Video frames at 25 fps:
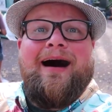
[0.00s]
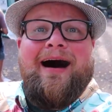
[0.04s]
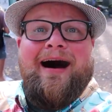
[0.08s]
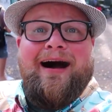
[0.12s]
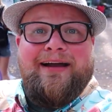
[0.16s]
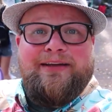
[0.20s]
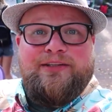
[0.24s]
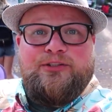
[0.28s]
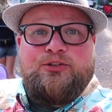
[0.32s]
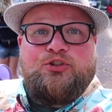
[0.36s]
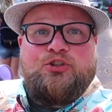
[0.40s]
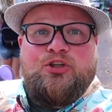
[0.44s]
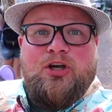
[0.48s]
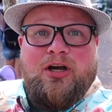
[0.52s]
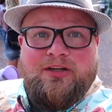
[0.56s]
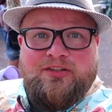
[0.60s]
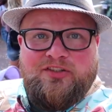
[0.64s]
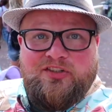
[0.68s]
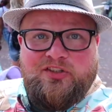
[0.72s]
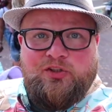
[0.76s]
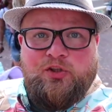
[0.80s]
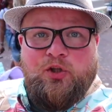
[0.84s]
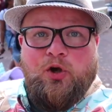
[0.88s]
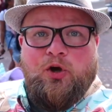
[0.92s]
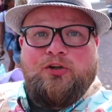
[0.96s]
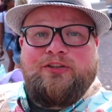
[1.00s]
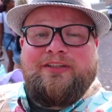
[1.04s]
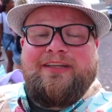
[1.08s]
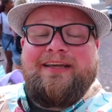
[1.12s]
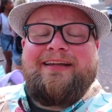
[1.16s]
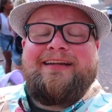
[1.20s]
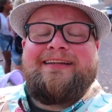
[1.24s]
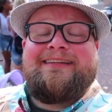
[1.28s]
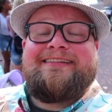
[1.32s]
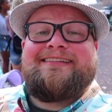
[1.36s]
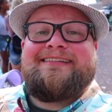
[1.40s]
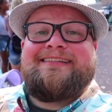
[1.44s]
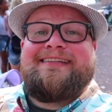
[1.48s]
I just looked
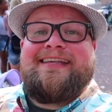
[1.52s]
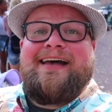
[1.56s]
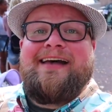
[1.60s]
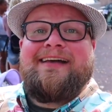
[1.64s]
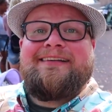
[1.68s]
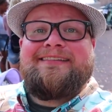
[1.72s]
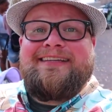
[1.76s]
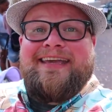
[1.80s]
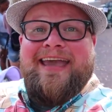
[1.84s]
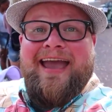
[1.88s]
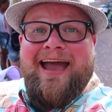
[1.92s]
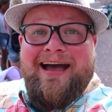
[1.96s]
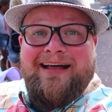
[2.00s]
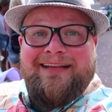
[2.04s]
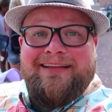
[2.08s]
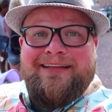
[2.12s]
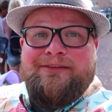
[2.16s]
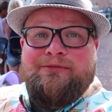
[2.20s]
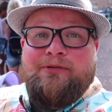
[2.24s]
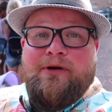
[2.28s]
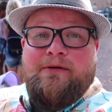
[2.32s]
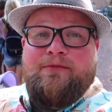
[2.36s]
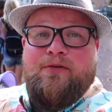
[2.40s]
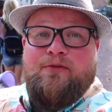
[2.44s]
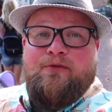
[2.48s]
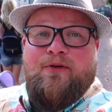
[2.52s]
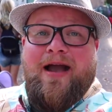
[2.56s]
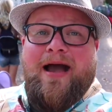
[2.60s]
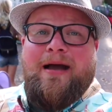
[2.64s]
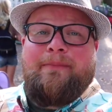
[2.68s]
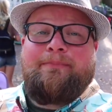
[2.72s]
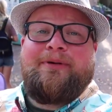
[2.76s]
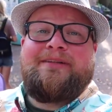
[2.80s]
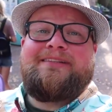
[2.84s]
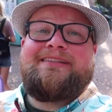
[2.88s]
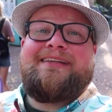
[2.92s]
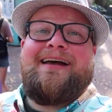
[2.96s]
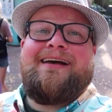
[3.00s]
and it says Kali River
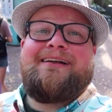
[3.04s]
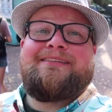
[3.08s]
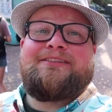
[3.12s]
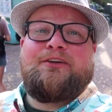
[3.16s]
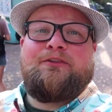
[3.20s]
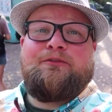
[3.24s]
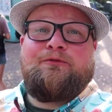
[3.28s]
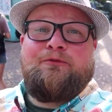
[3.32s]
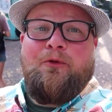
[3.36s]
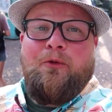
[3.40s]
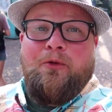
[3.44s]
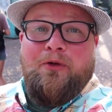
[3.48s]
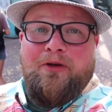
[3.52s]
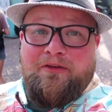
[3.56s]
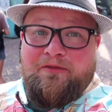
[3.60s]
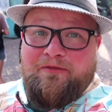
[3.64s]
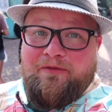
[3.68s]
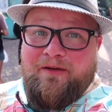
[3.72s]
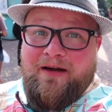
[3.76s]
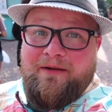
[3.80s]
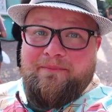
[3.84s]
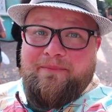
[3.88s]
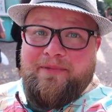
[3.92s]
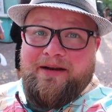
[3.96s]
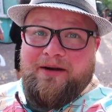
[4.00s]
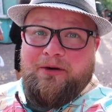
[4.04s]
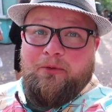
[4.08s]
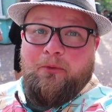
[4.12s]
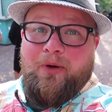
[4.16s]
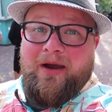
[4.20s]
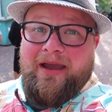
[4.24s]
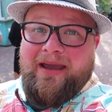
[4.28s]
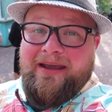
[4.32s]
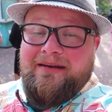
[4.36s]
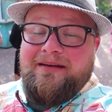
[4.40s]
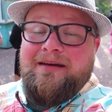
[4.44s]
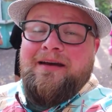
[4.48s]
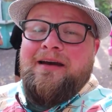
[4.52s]
Rapids has a 45 minute
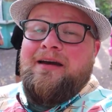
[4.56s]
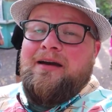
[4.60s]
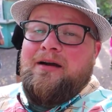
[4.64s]
wait